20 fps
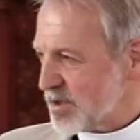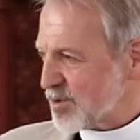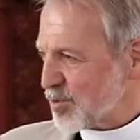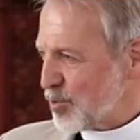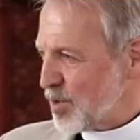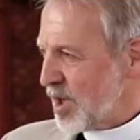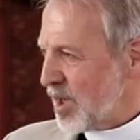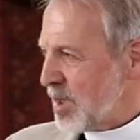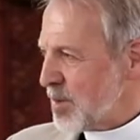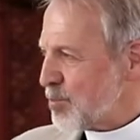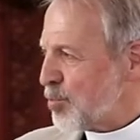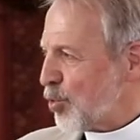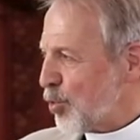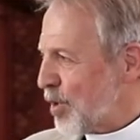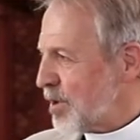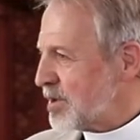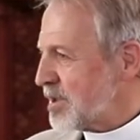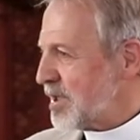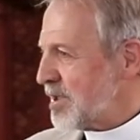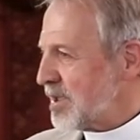It's really
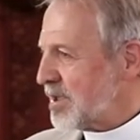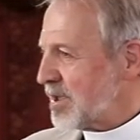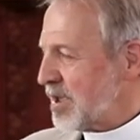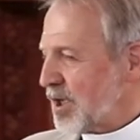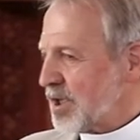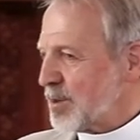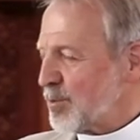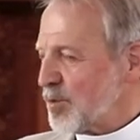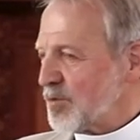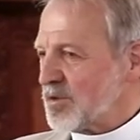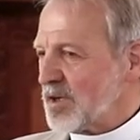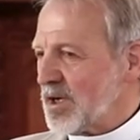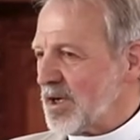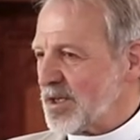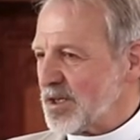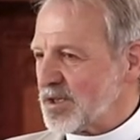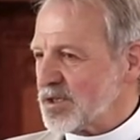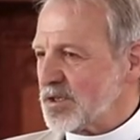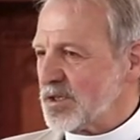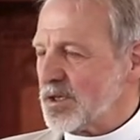important in the kingdom of
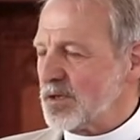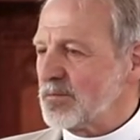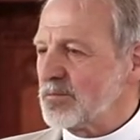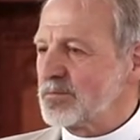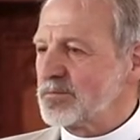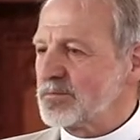God, isn't it?